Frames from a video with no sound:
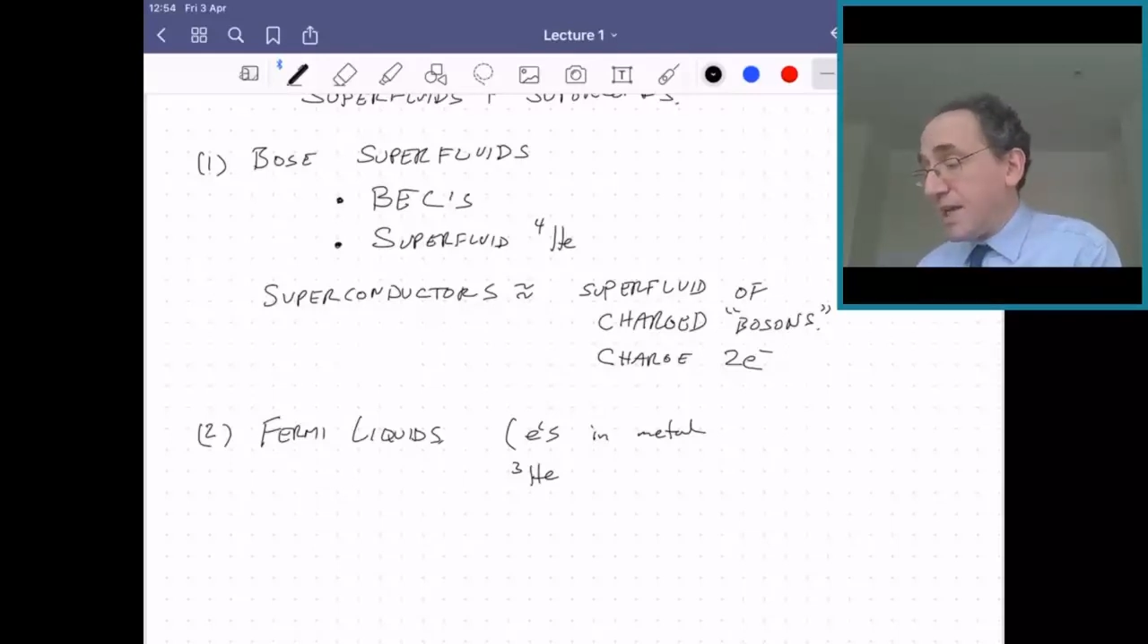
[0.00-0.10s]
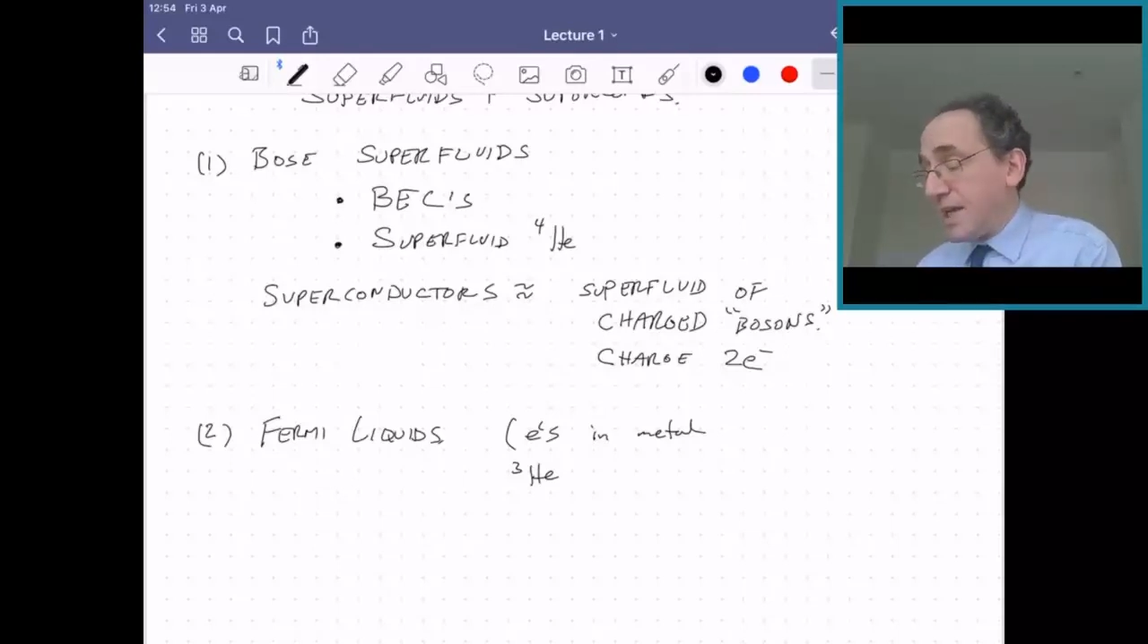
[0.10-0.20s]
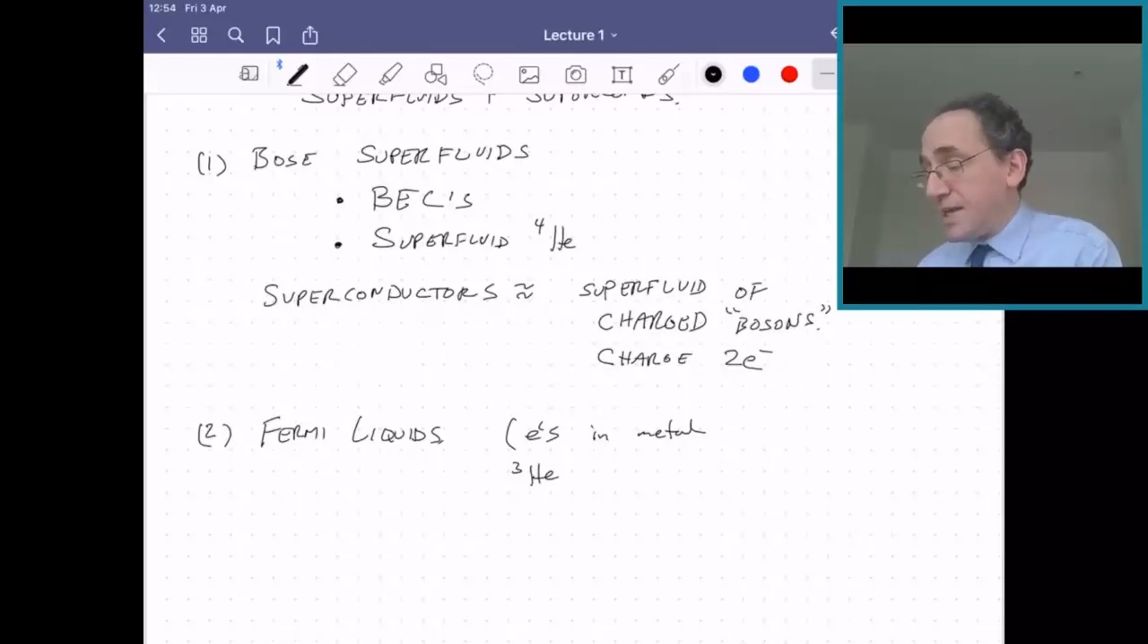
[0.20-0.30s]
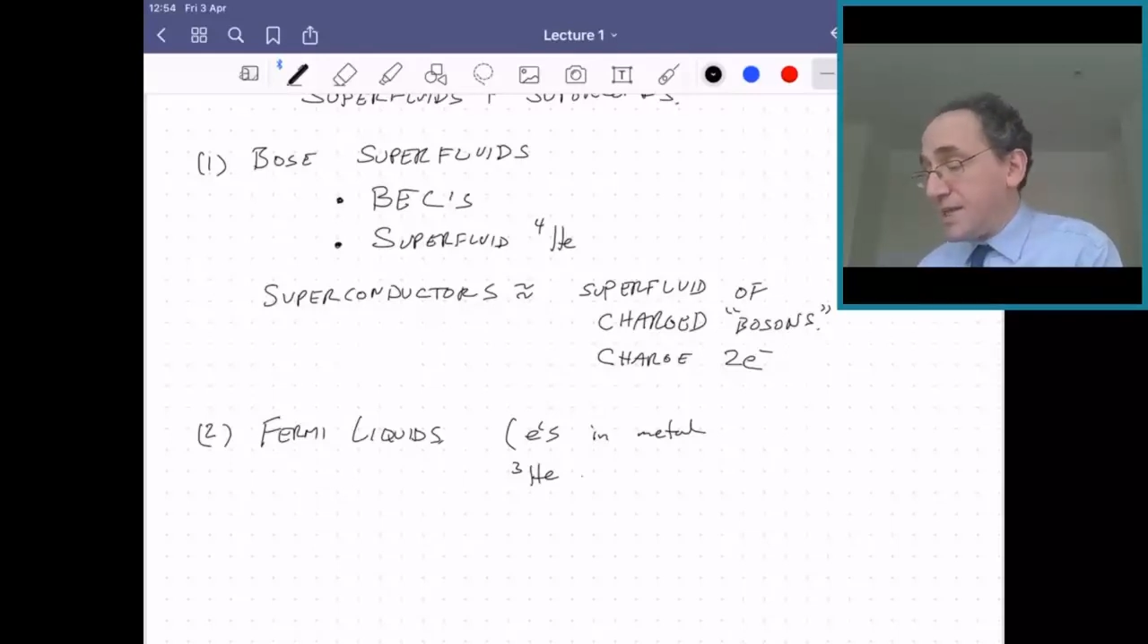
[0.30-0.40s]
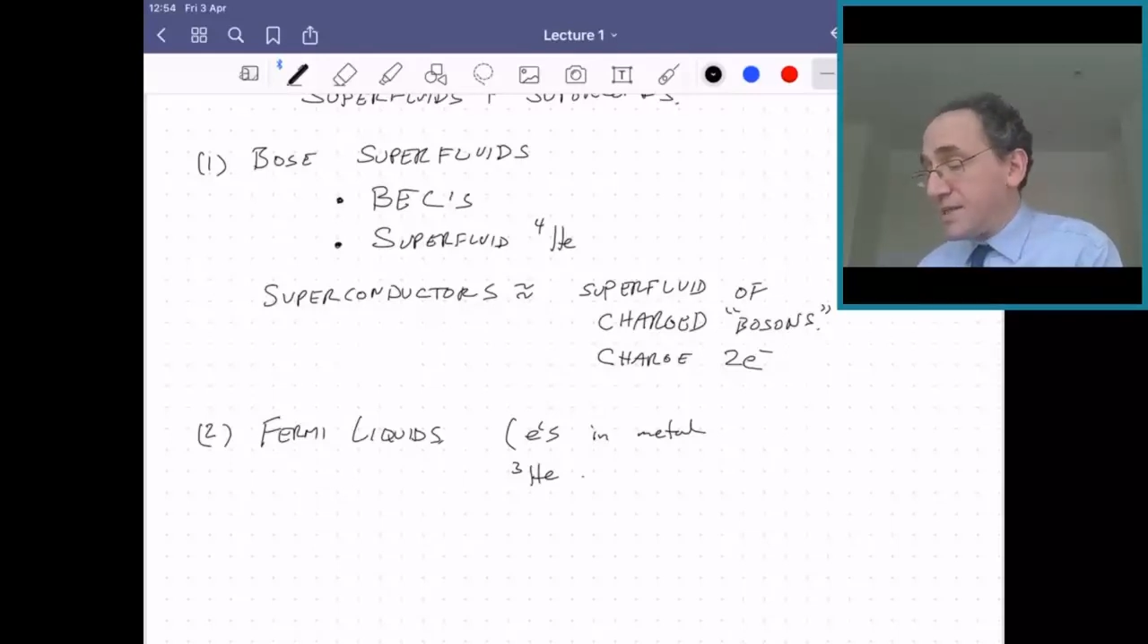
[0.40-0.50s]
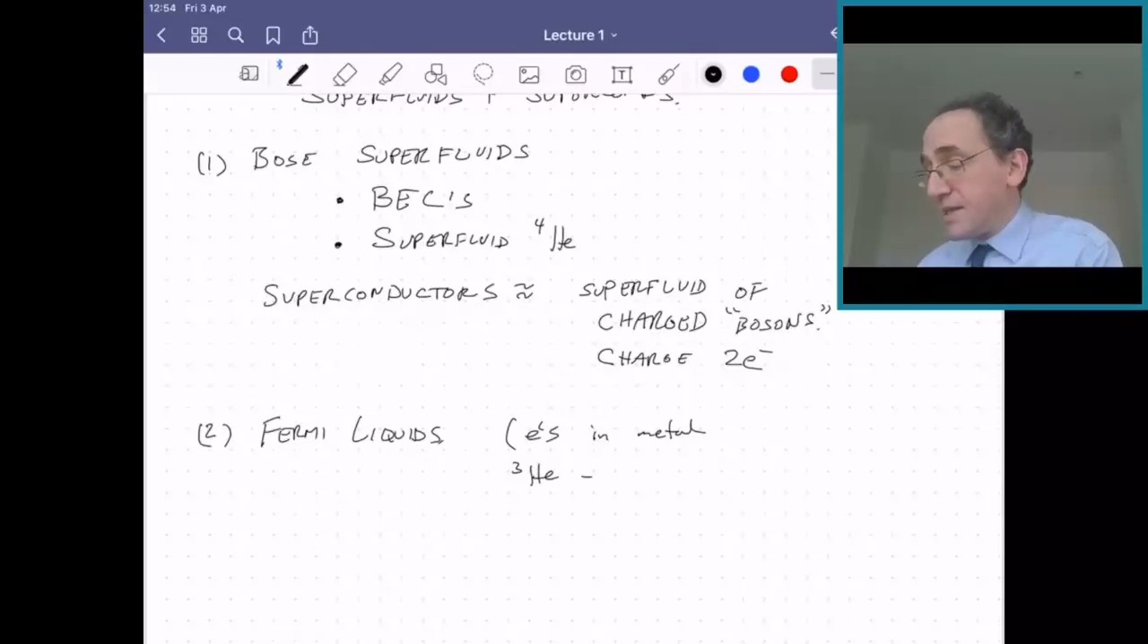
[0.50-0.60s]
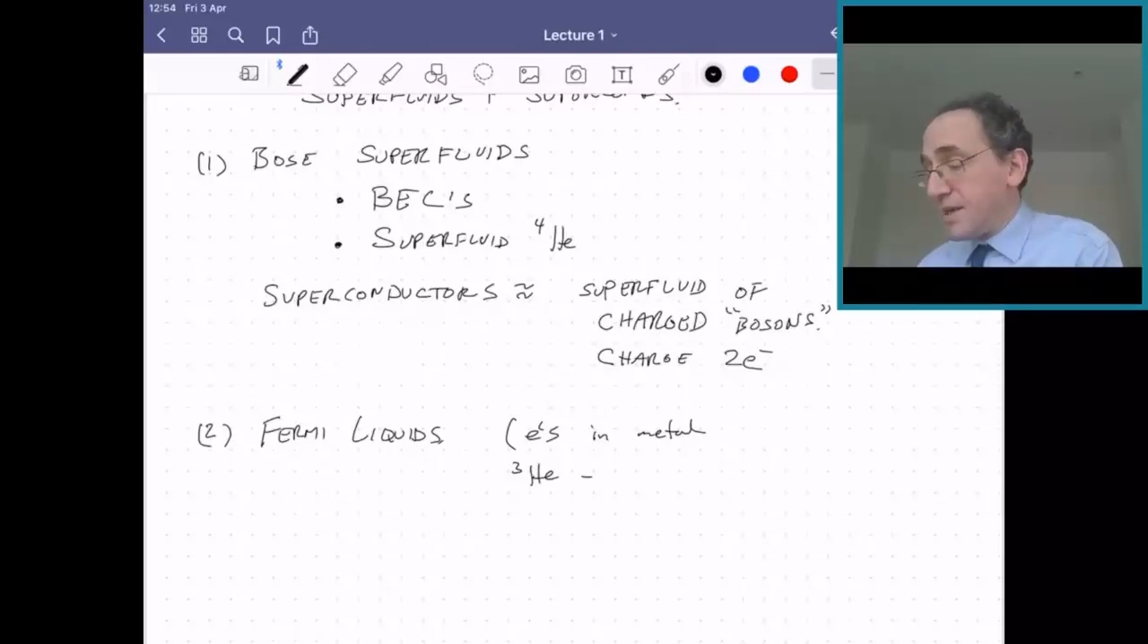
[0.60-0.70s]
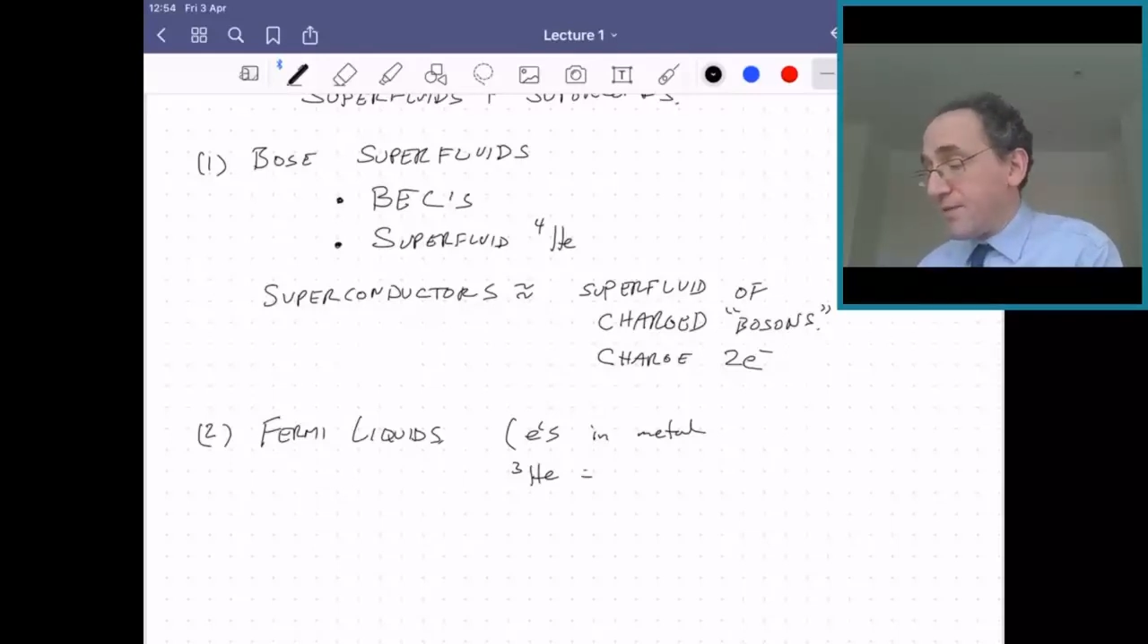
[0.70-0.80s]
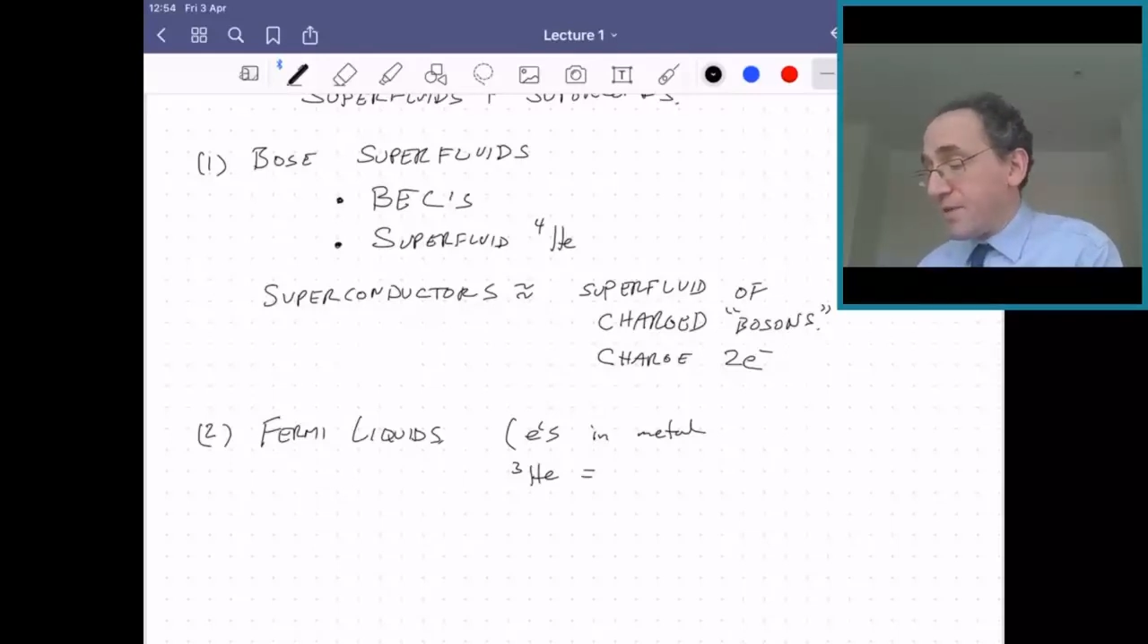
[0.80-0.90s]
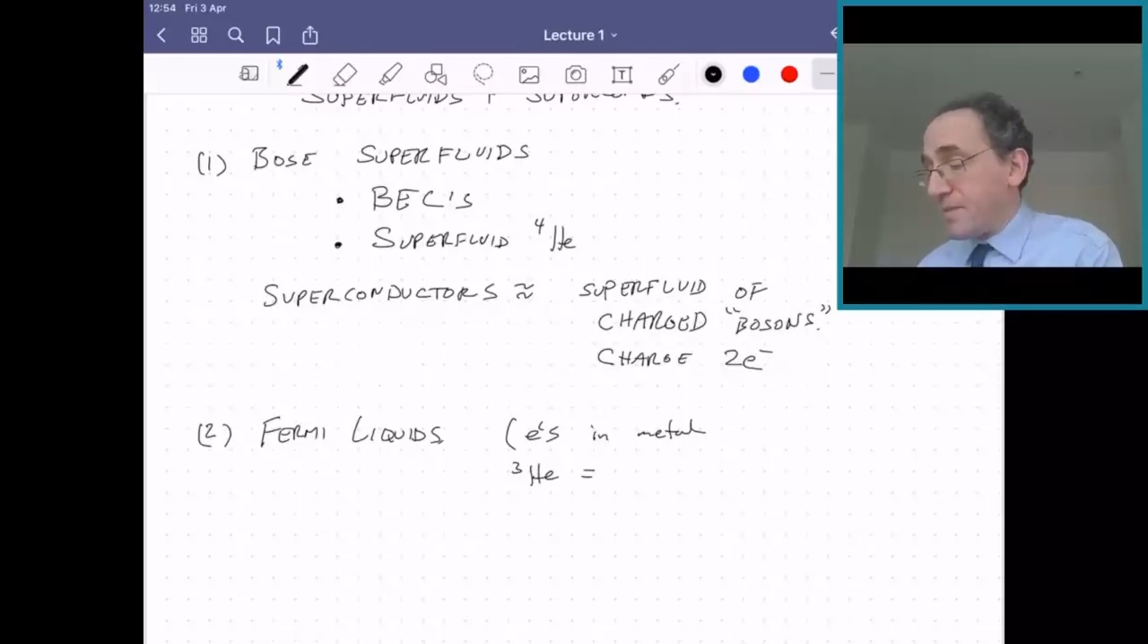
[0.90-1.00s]
is a
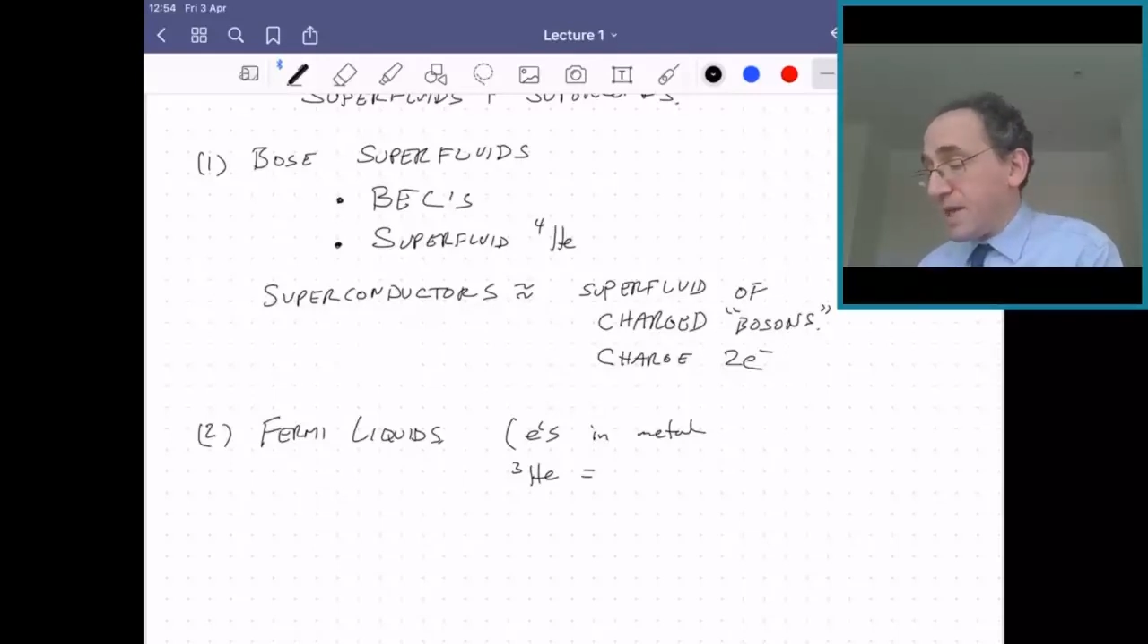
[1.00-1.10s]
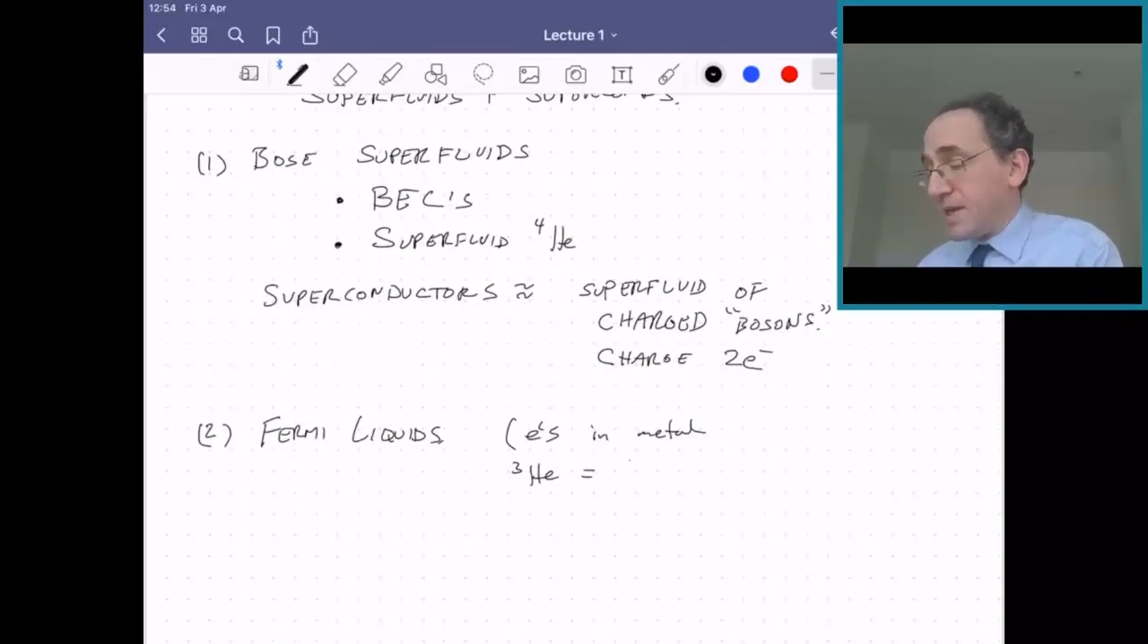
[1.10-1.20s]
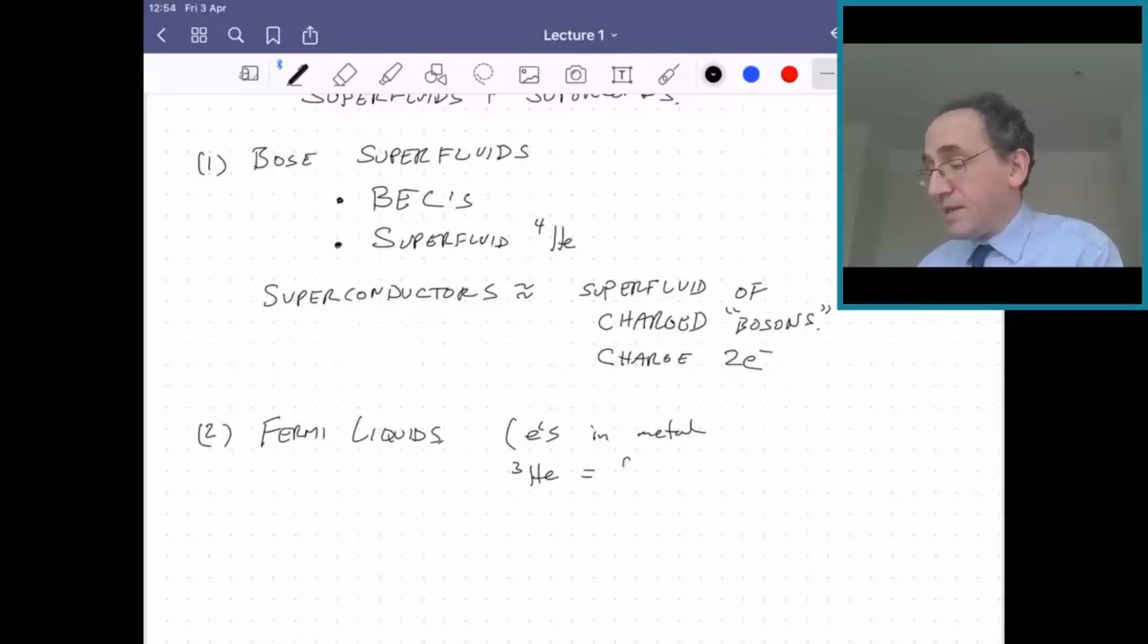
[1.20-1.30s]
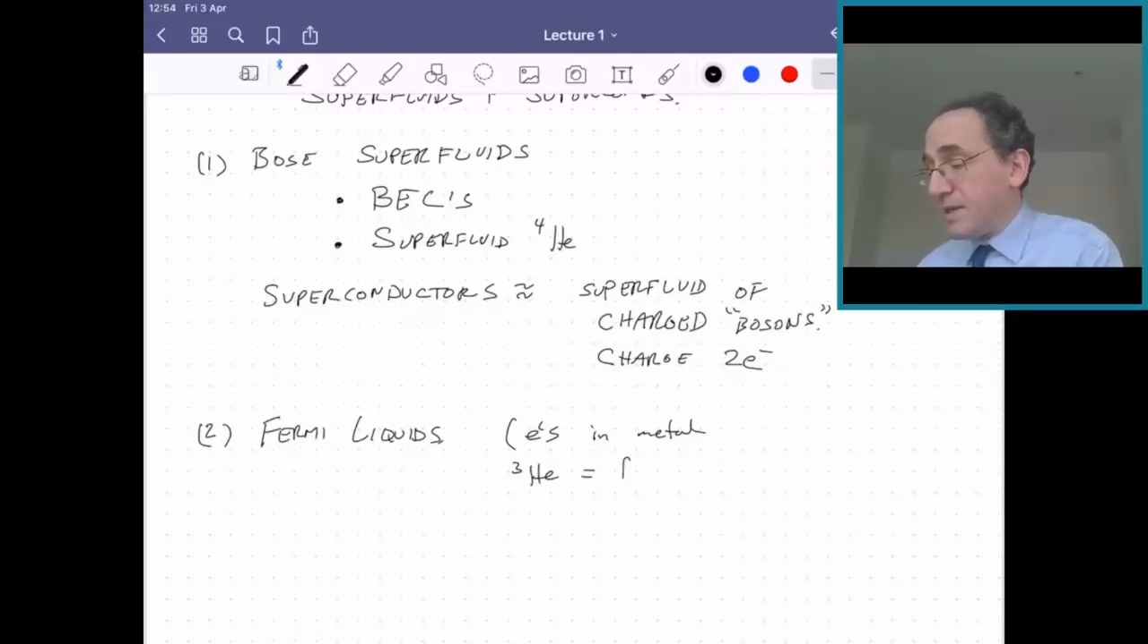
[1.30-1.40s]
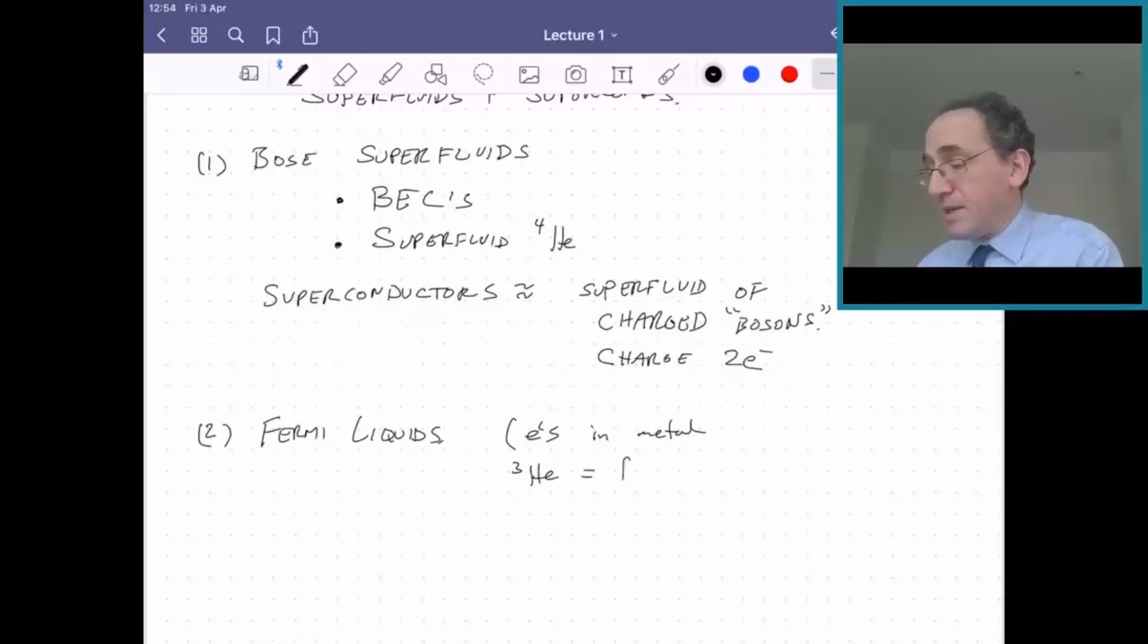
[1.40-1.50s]
fermion.